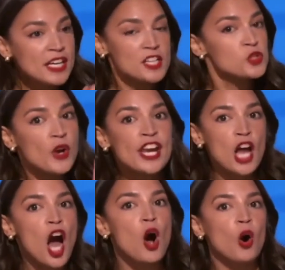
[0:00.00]
Because
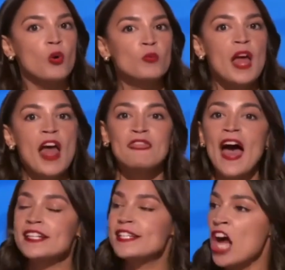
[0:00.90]
we know
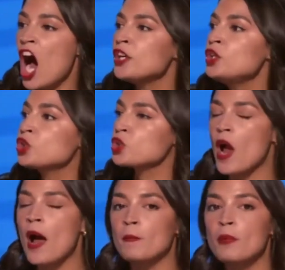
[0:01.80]
that Donald
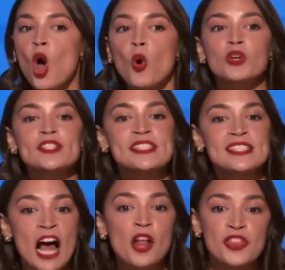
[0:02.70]
Trump would
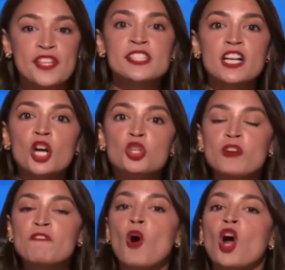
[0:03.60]
sell this
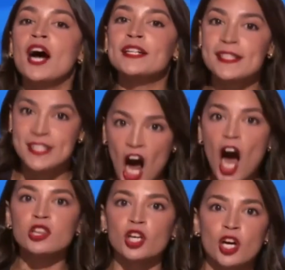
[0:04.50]
country for
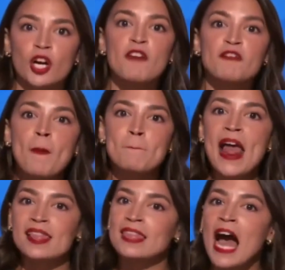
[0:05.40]
$1 if
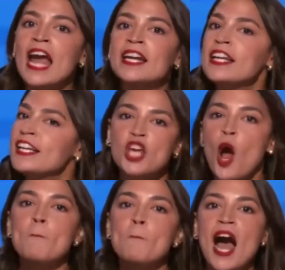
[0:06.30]
it meant lining
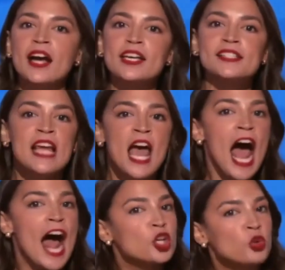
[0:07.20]
his own pockets
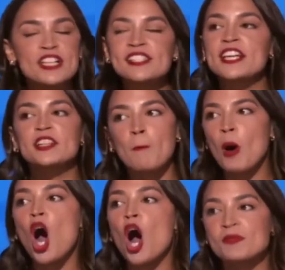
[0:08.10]
and greasing
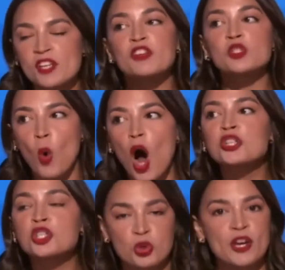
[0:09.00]
the palms of his
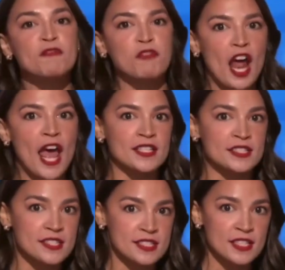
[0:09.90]
Wall Street
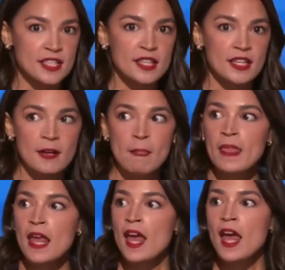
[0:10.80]
friends.
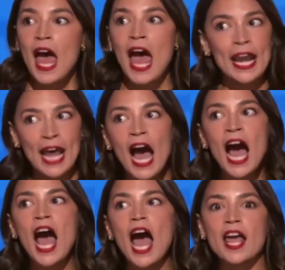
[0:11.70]
And
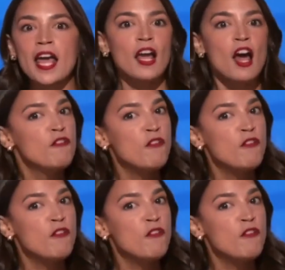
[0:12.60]
I,